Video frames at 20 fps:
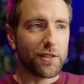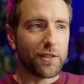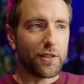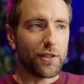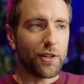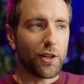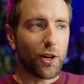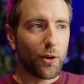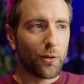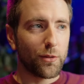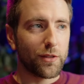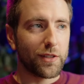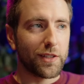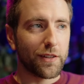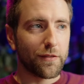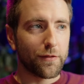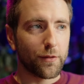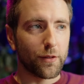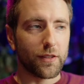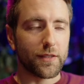no
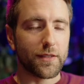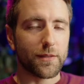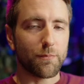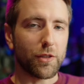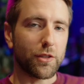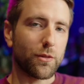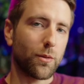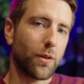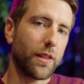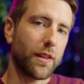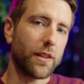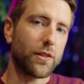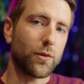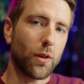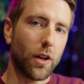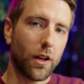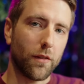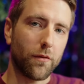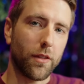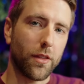difference between the
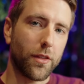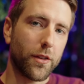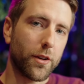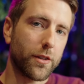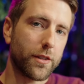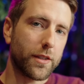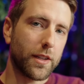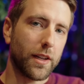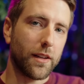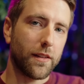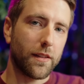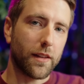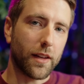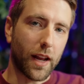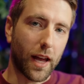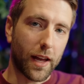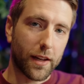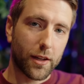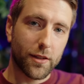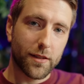twelve and thirteen that
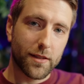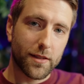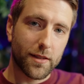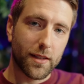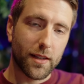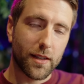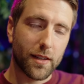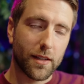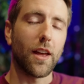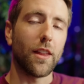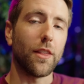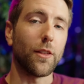I could see.